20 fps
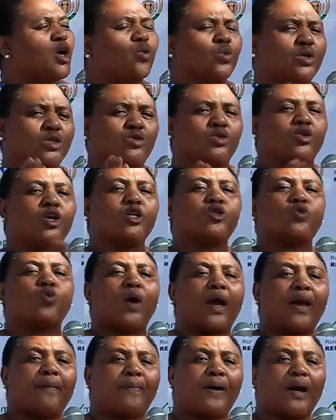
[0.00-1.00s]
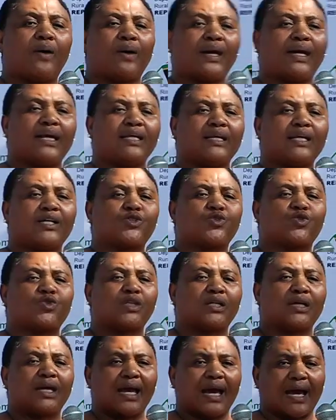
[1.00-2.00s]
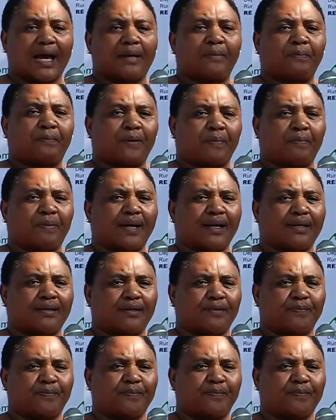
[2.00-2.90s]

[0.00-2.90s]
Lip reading: we do not wipe our industry unprepared.